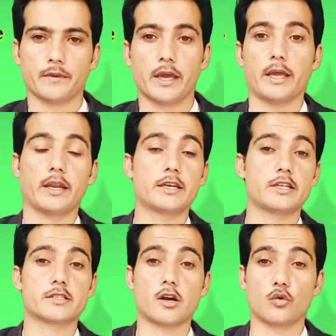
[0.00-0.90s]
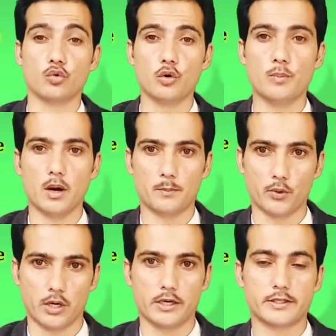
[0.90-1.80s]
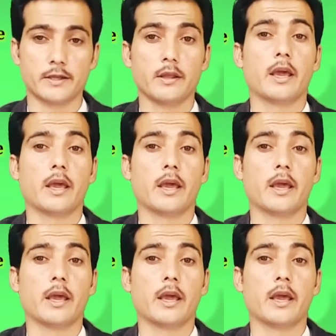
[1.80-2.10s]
And it is a group of words,